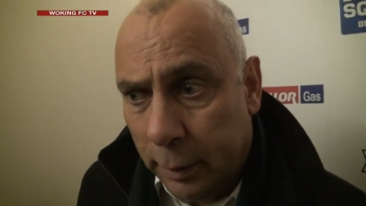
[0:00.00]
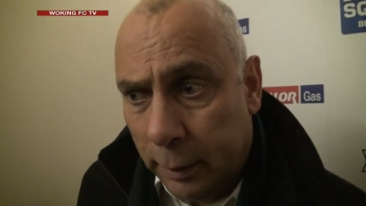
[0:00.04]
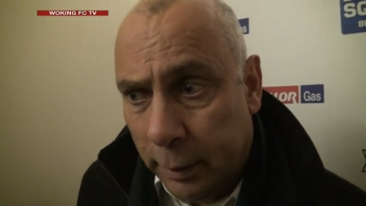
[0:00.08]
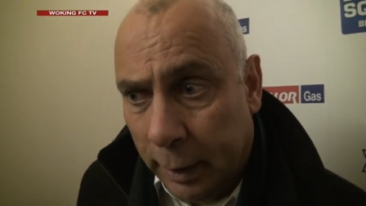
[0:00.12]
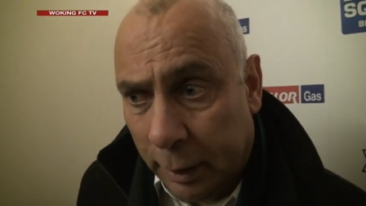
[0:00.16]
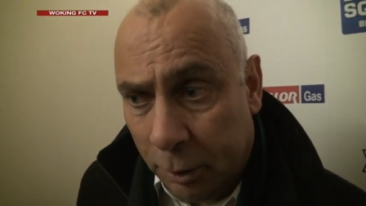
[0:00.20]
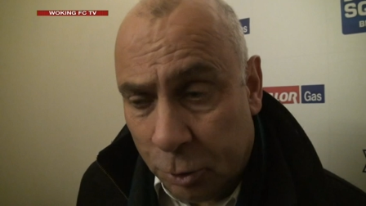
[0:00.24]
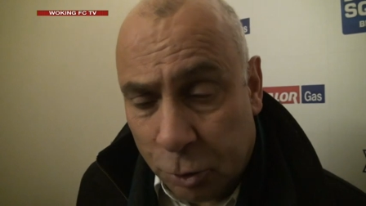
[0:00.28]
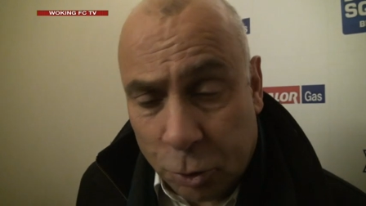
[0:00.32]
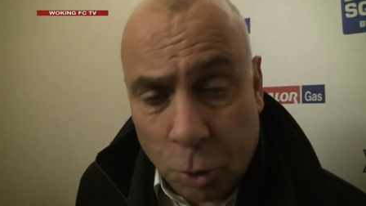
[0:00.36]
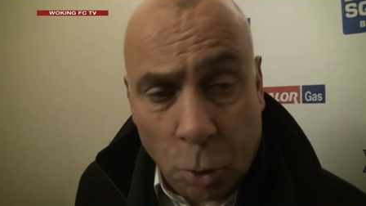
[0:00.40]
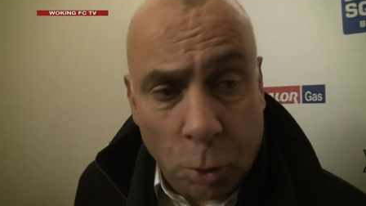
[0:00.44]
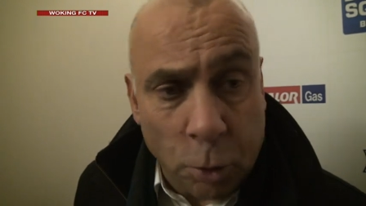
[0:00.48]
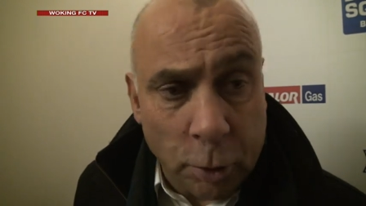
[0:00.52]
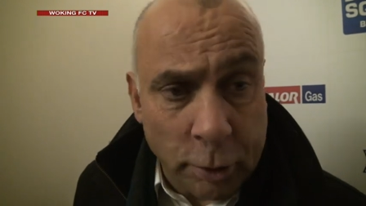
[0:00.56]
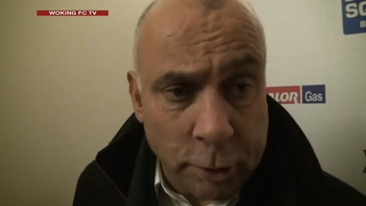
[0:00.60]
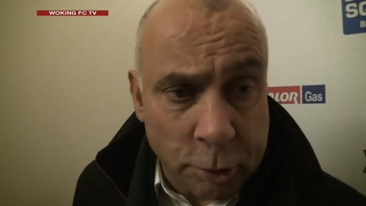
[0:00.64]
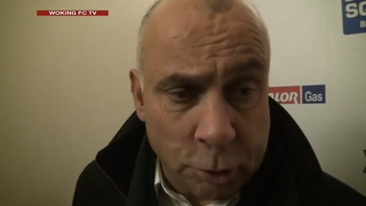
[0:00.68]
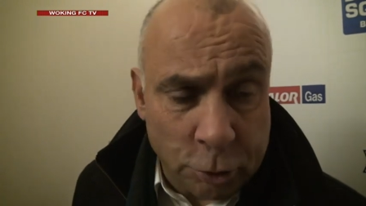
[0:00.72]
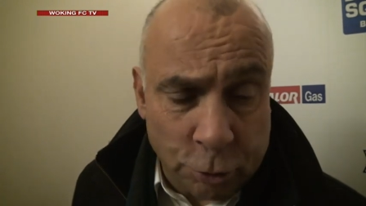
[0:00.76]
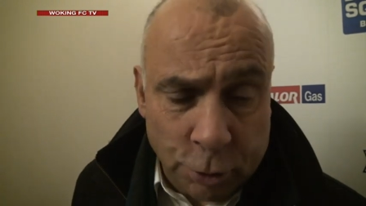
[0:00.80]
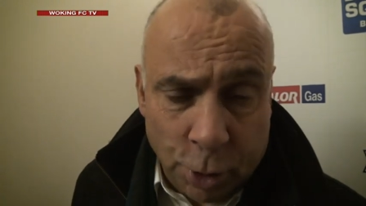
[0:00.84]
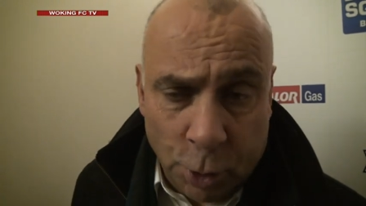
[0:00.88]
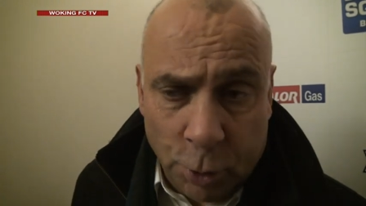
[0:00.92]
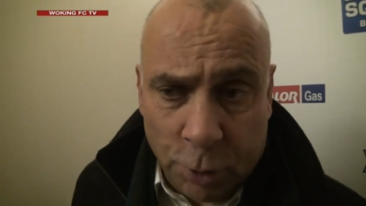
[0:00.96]
they scored on
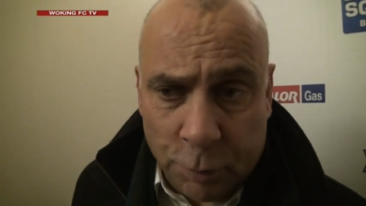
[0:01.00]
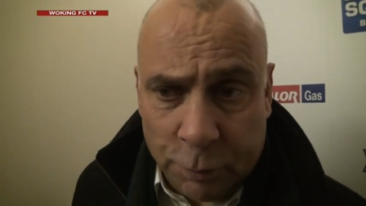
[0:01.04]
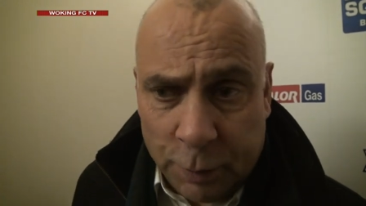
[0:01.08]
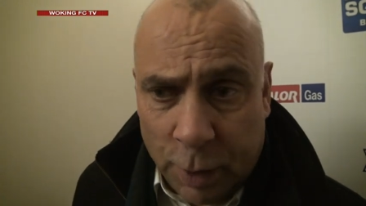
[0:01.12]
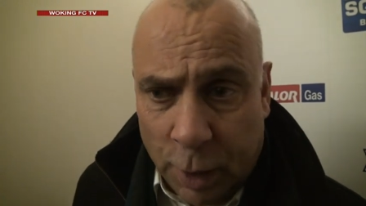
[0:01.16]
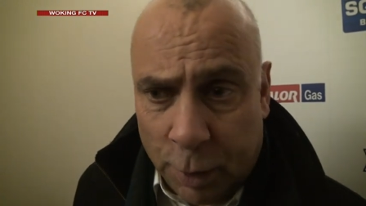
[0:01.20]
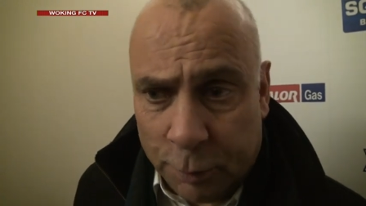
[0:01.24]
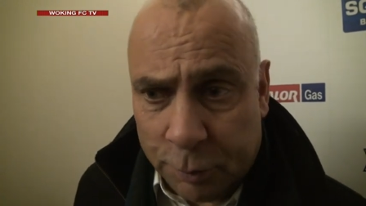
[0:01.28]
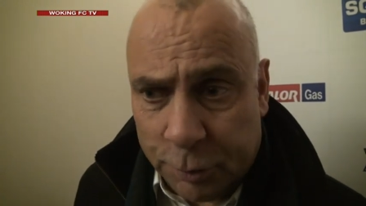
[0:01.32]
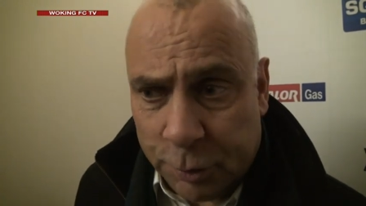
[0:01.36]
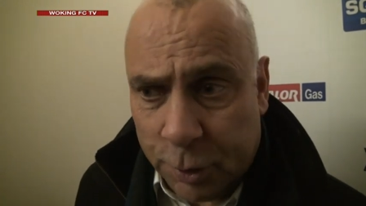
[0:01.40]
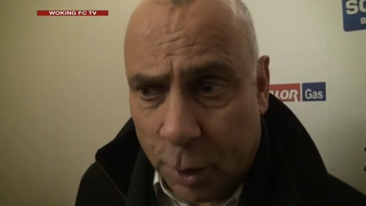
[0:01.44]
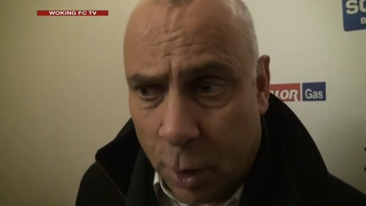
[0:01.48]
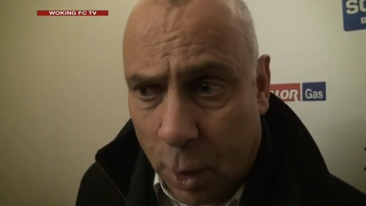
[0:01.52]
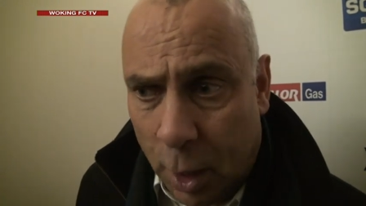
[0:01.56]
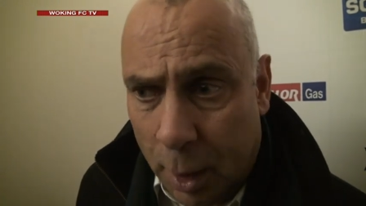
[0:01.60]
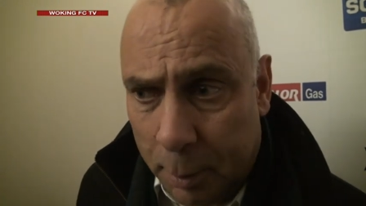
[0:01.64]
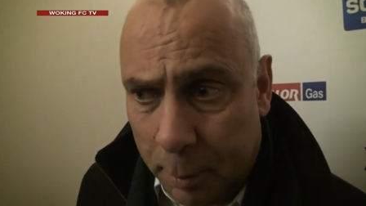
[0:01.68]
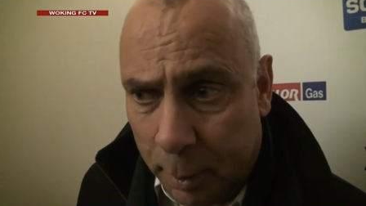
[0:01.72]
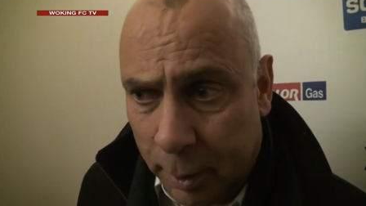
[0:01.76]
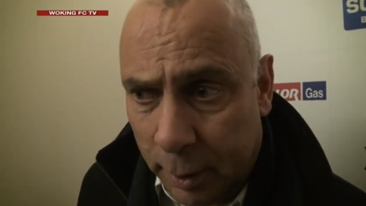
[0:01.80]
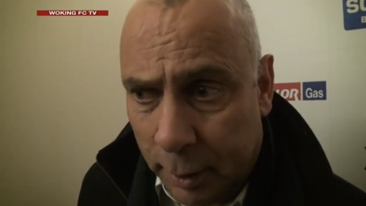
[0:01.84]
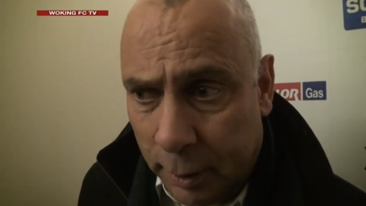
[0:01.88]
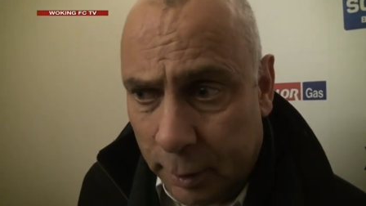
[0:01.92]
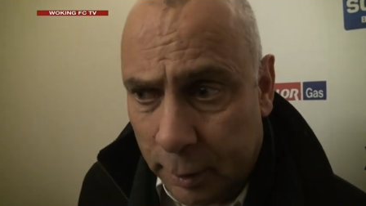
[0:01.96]
the stroke of half
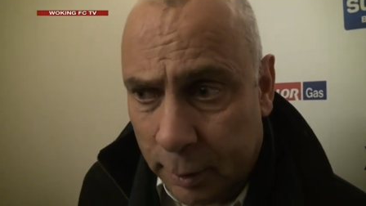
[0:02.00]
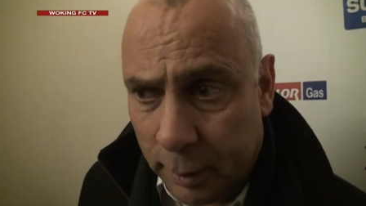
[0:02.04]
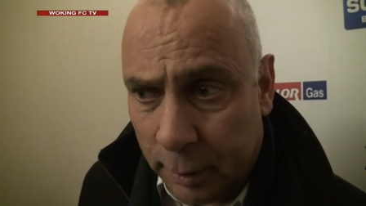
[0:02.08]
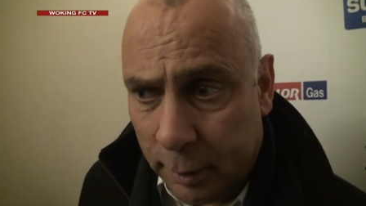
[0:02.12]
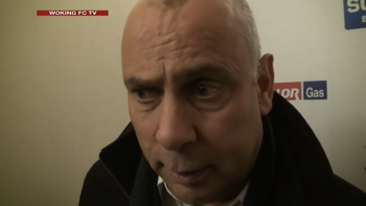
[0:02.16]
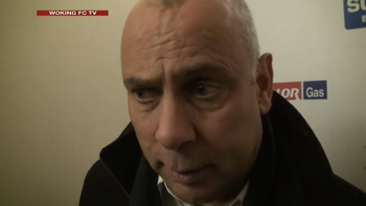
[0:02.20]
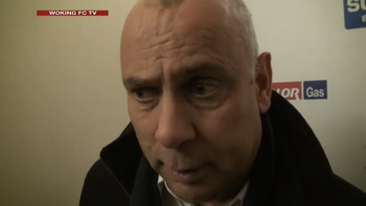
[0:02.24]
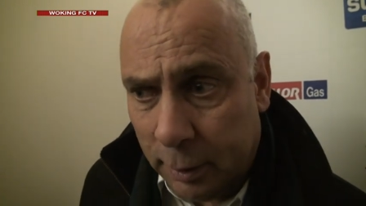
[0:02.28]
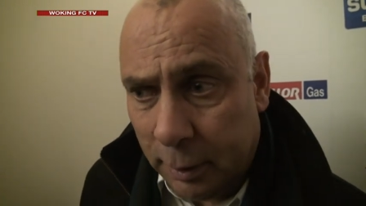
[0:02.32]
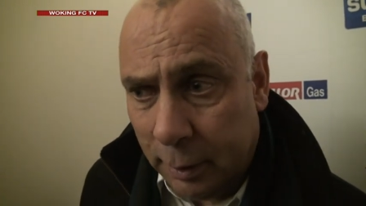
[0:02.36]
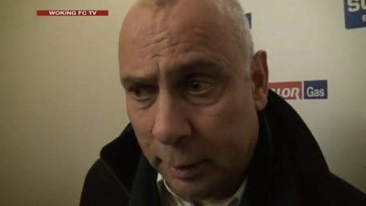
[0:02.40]
time, and